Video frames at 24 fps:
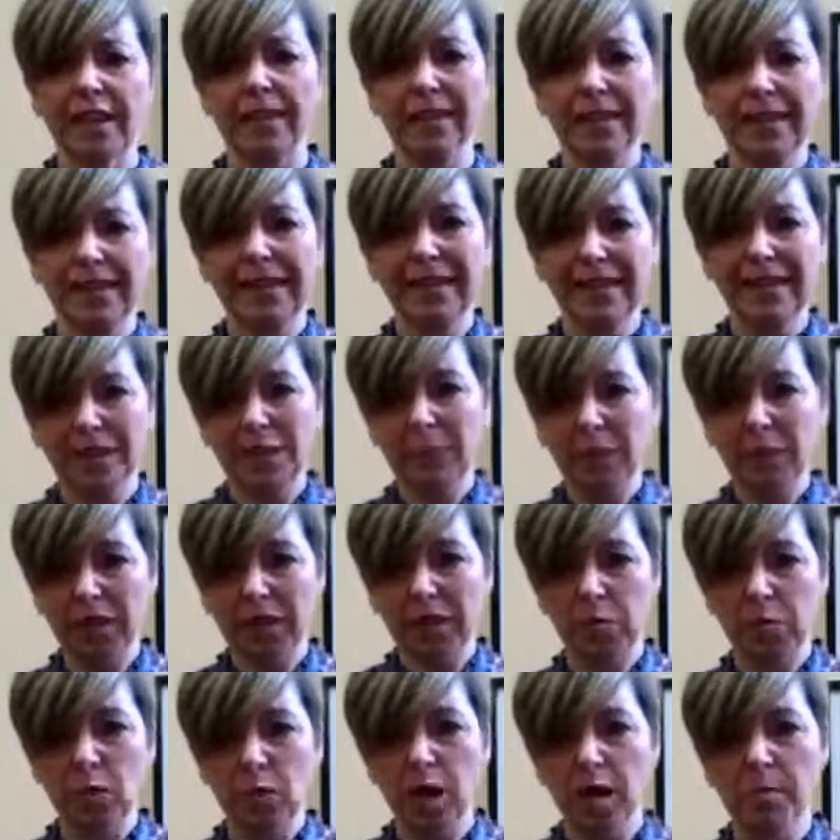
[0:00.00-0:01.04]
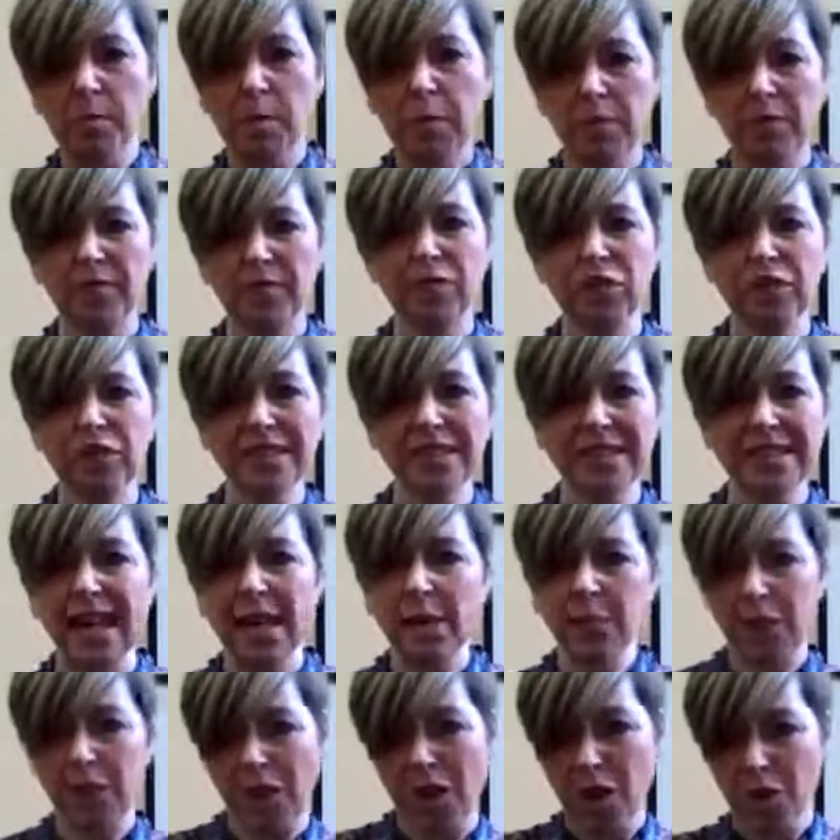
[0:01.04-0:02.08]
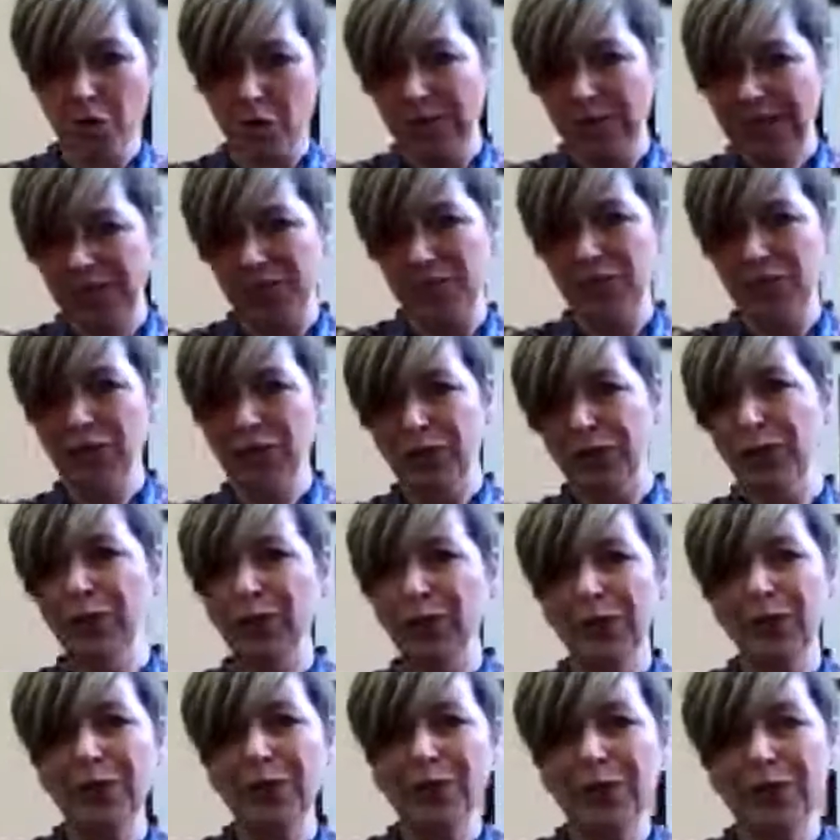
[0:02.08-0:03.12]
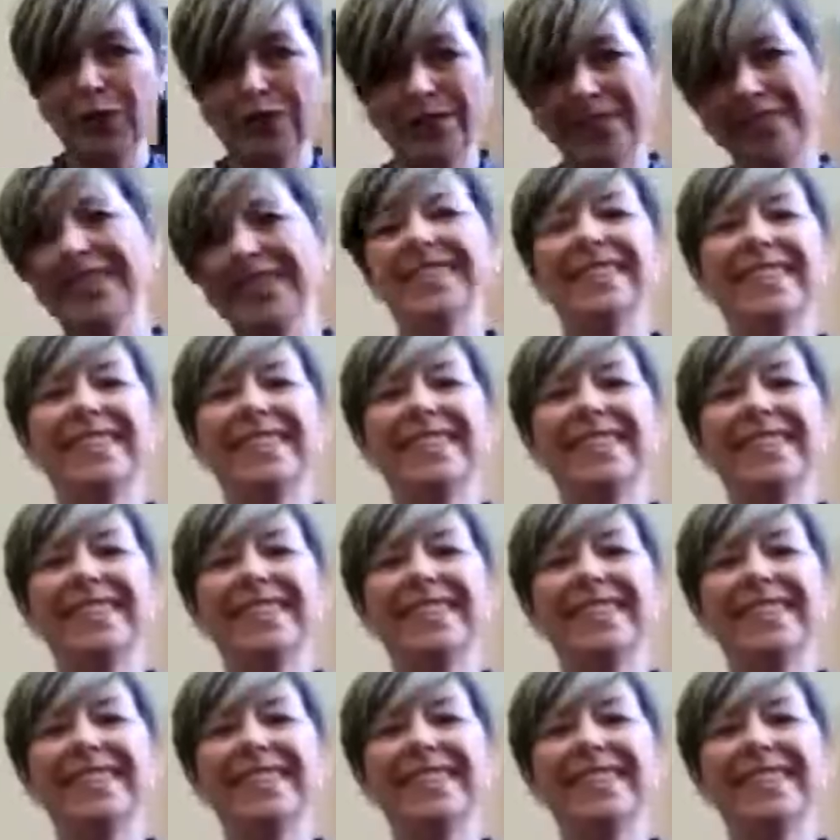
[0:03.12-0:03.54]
shake. We're going to warm up first, like we always do.